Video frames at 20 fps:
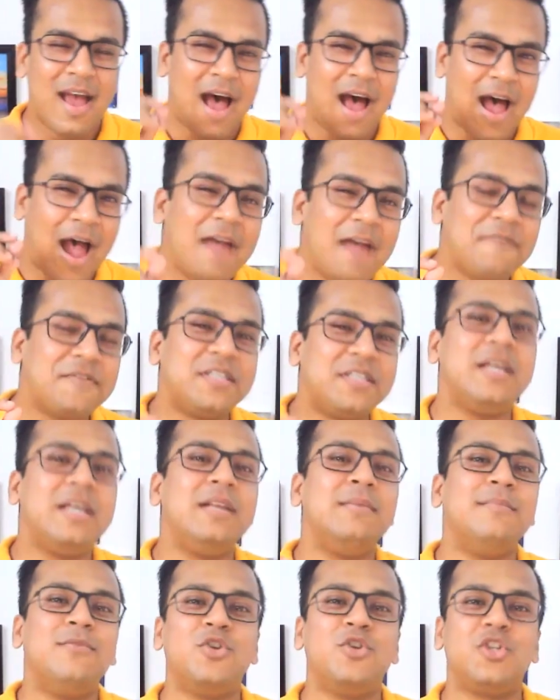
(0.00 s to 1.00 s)
I have
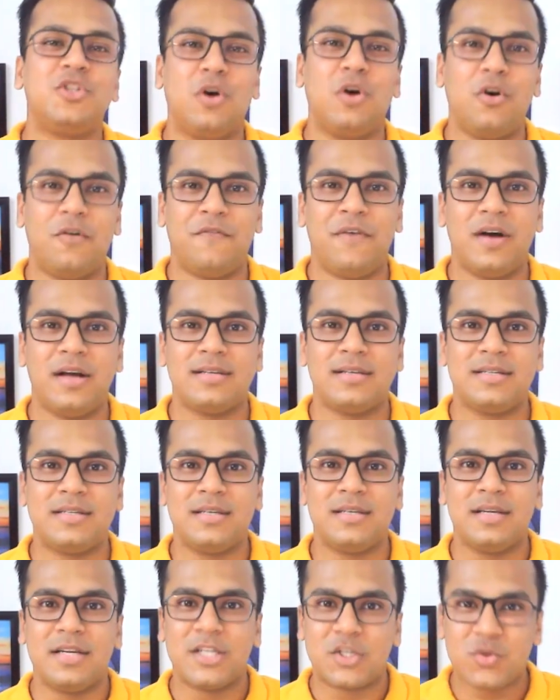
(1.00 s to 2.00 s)
seen most of
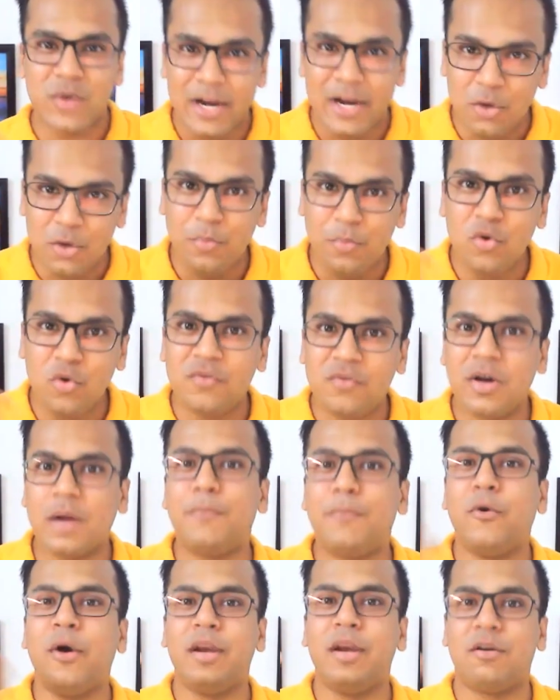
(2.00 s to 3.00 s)
us try to prove our
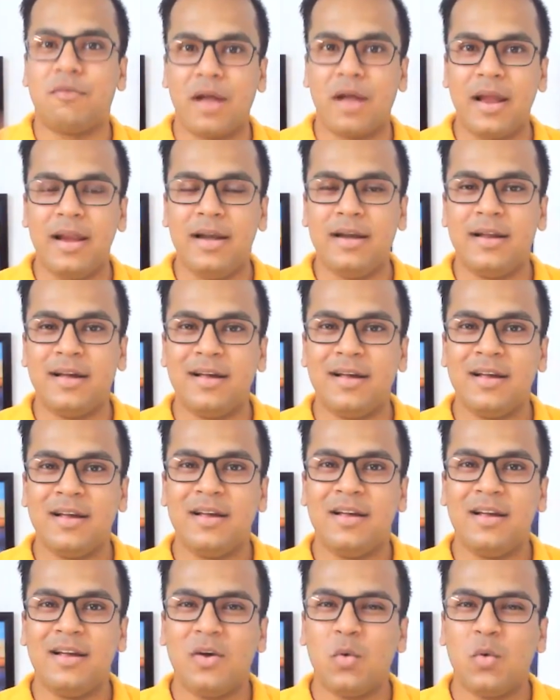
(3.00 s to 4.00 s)
point right
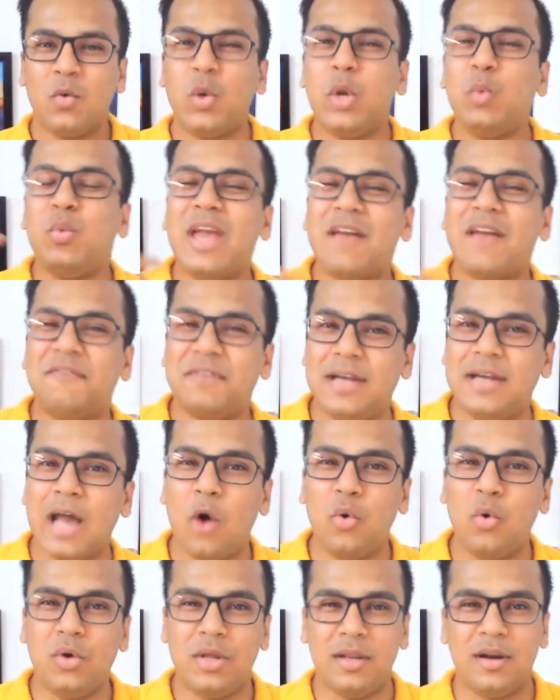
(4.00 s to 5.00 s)
when we have
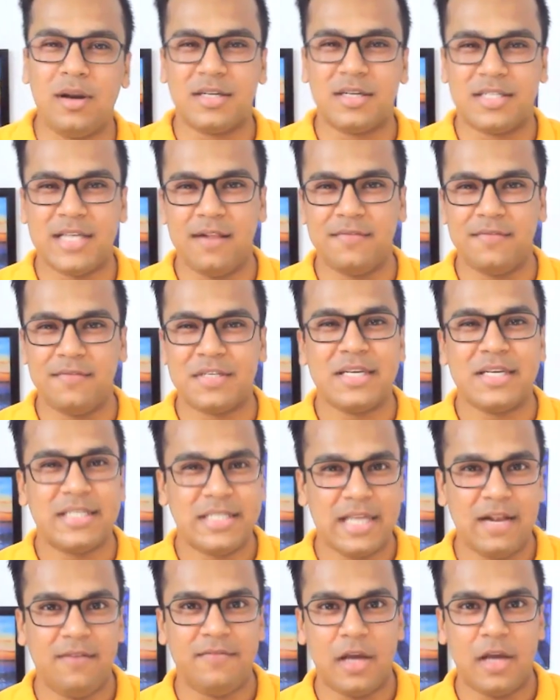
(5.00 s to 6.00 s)
doubt in ourselves,
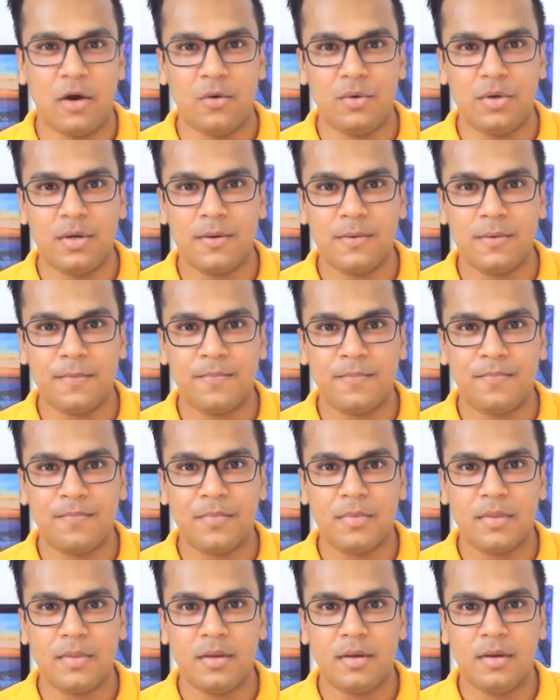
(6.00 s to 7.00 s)
self doubt.
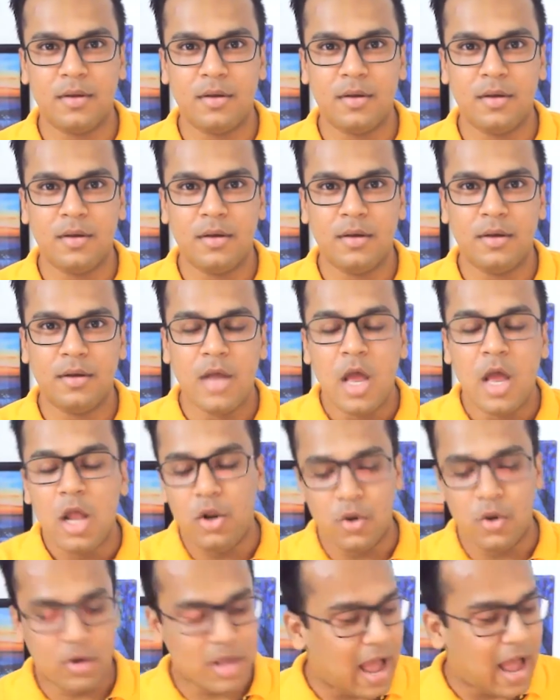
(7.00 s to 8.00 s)

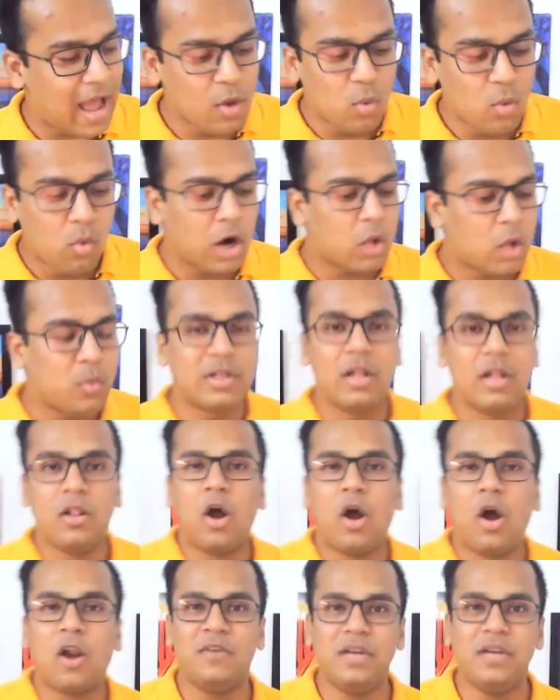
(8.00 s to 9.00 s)
Look, I work with a
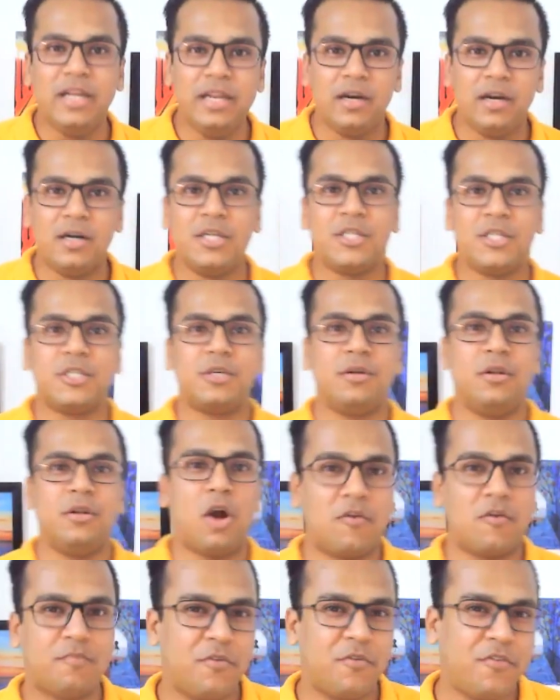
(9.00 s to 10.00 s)
lot of leaders, a
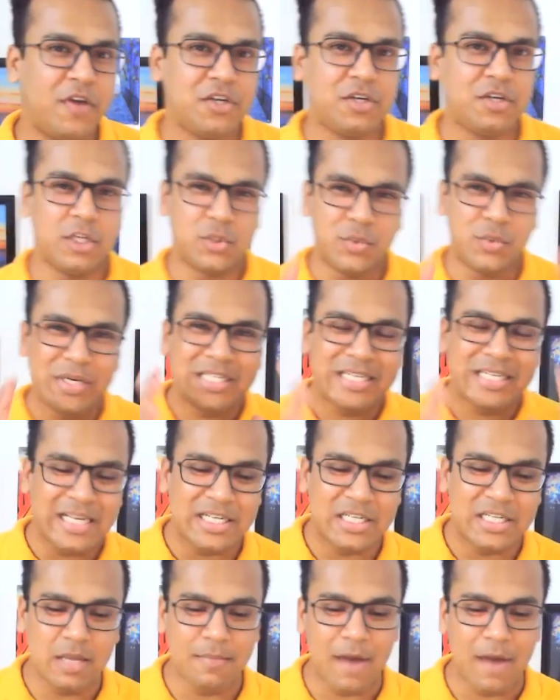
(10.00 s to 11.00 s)
lot of professionals. We
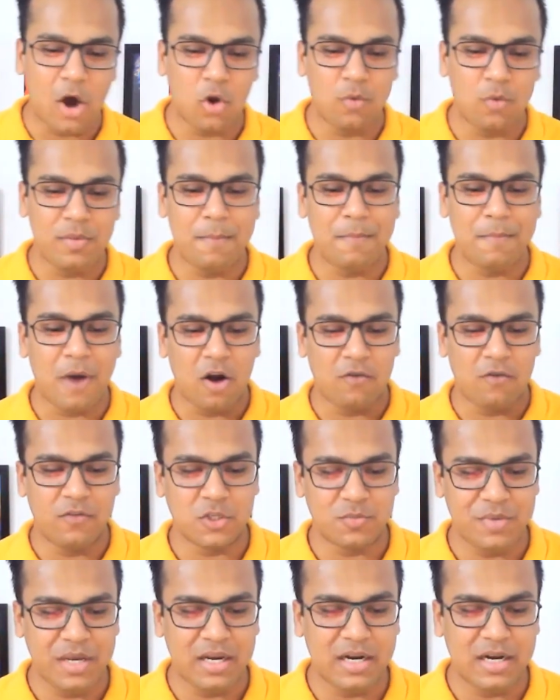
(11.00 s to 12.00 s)
teach them how to be powerful
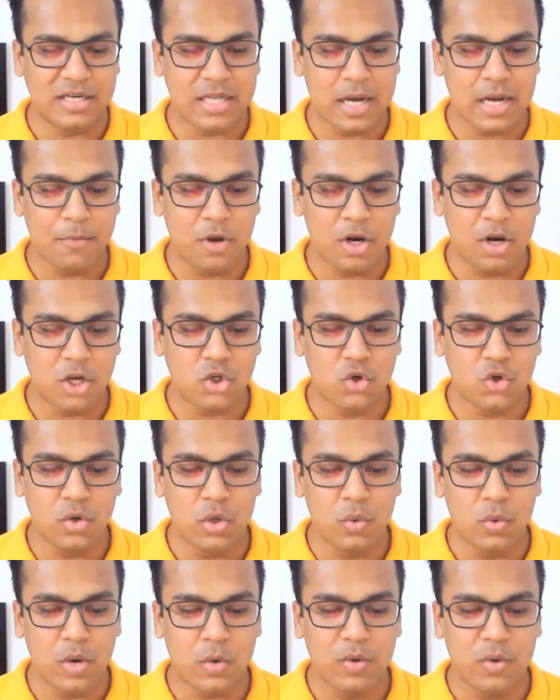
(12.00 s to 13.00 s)
speakers. And I'm going to show
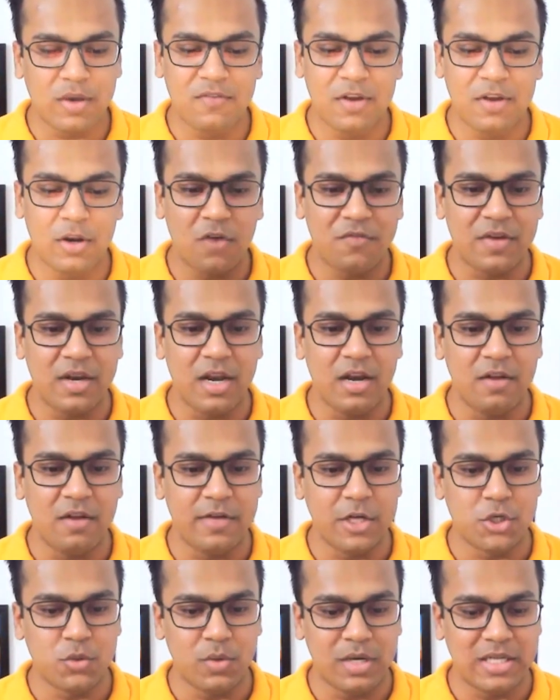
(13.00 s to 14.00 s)
you a quick video of an
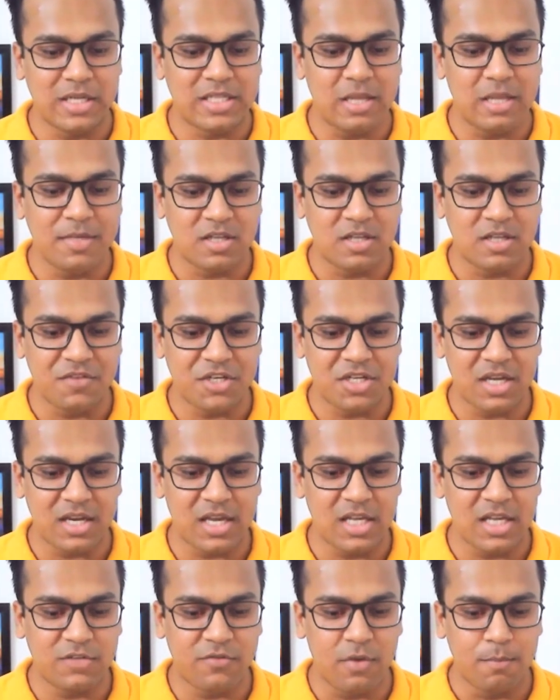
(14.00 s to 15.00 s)
individual. His name is Avishek.
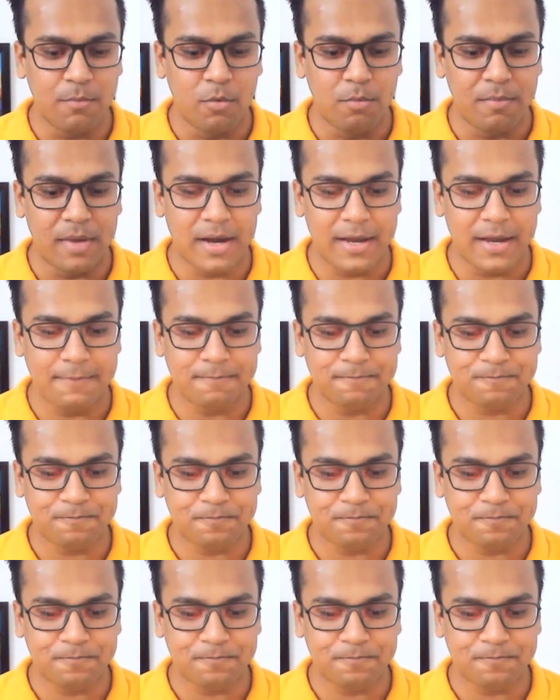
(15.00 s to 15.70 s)
He's from Mumbai.